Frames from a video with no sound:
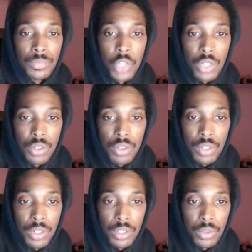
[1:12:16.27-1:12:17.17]
John
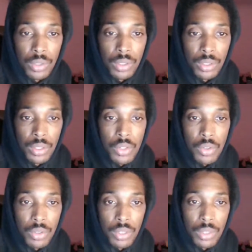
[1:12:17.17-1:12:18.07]
Jones 33.
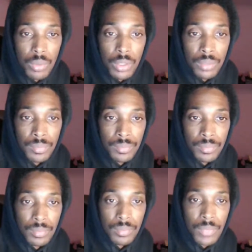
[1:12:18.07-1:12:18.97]
Israel 31.
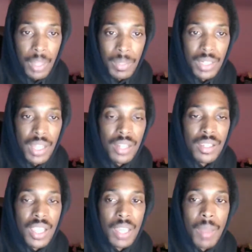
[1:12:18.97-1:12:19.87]
I mean, they
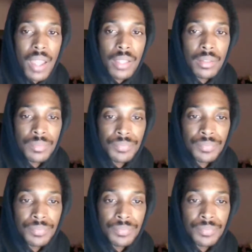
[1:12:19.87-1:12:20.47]
the same height.